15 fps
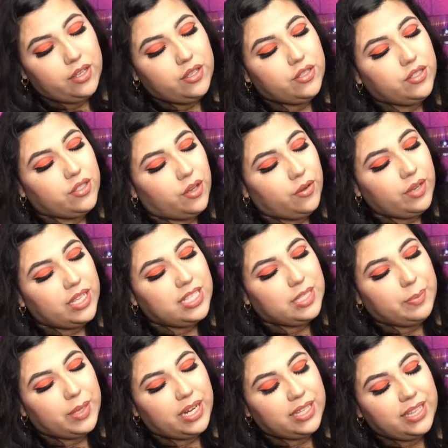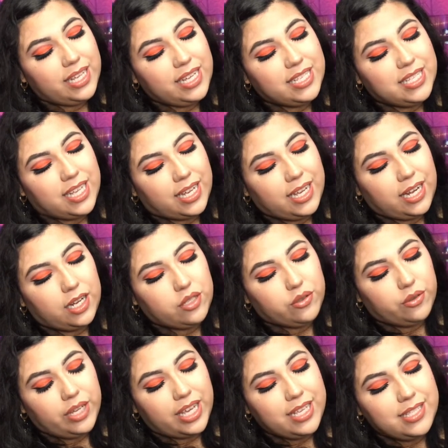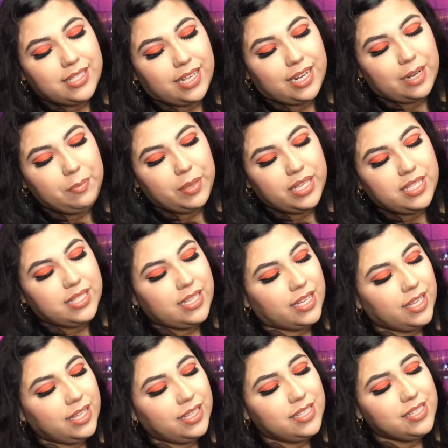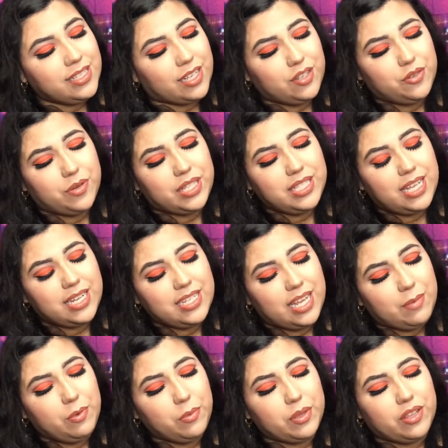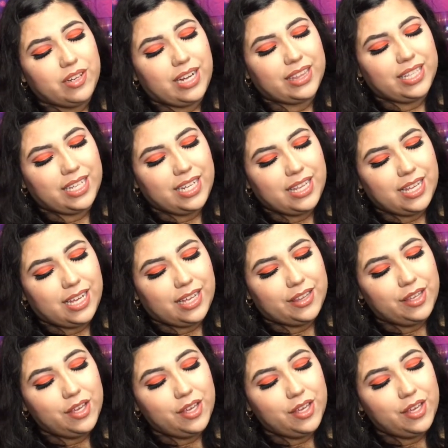So, inspírate y saca las ollas, sarapes, succulents, and dress that table with your Latinidad.